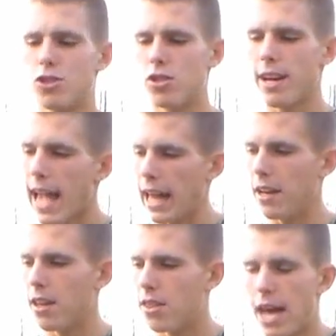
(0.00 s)
Just again,
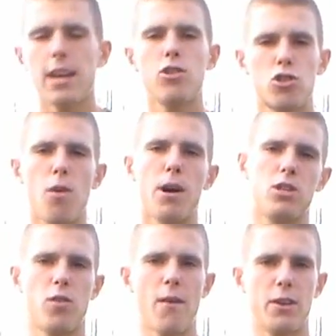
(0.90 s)
thank you so
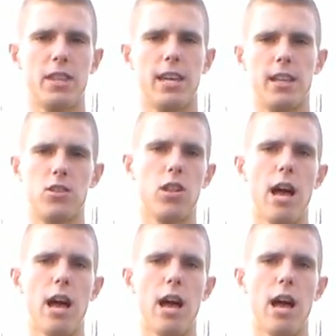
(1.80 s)
much for everything that's